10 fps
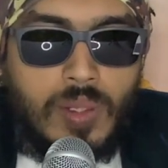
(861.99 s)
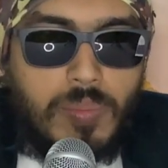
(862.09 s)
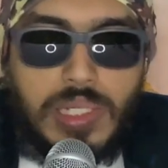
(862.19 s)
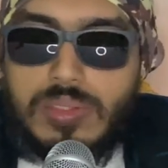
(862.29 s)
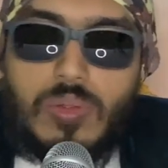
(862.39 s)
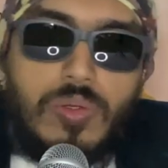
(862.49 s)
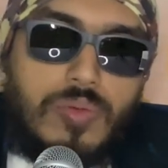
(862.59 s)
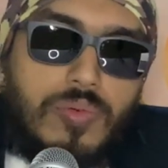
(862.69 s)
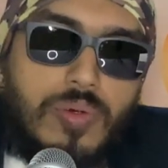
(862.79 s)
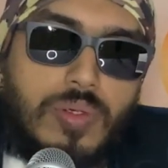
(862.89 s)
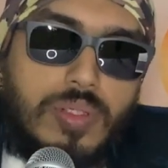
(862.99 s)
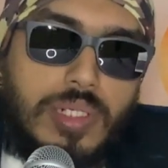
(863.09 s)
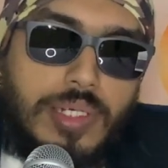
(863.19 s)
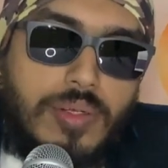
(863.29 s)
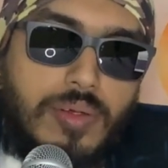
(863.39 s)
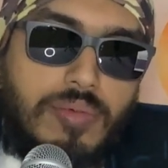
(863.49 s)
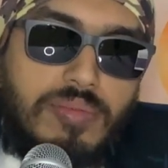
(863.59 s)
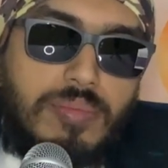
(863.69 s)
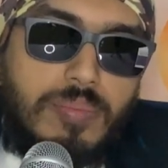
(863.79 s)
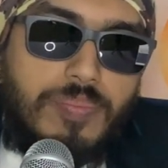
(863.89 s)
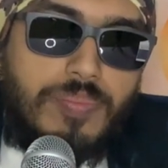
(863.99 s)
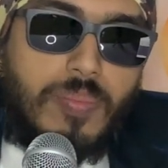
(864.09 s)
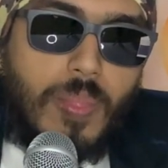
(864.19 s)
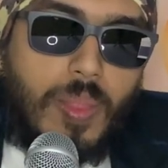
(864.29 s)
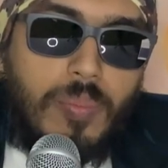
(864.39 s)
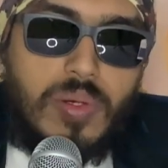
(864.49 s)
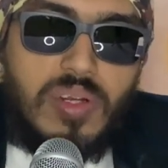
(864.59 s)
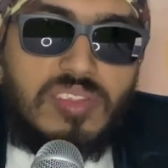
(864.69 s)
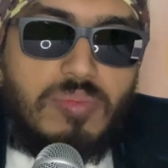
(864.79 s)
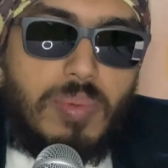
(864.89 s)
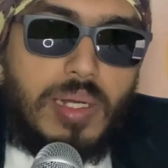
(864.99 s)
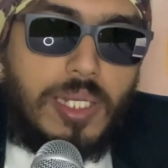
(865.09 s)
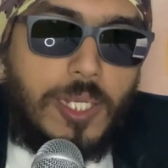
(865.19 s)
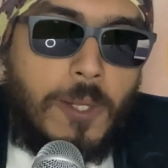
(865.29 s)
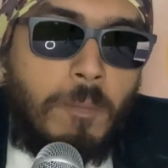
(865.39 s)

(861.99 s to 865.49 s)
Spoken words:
placeholder for the leader of the Progressive Party.